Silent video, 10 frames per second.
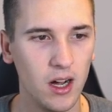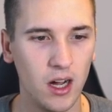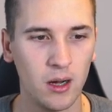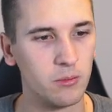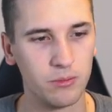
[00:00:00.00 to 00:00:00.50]

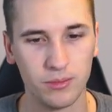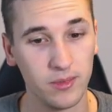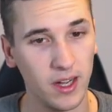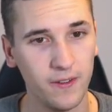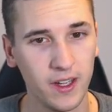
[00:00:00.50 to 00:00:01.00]

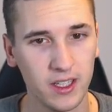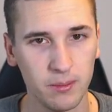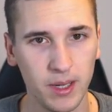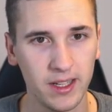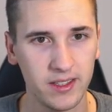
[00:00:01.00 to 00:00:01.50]
I think
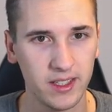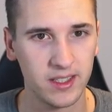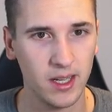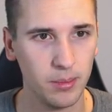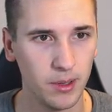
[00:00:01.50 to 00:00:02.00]
the best
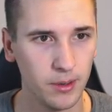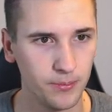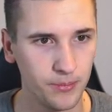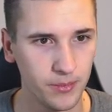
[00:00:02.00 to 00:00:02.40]
example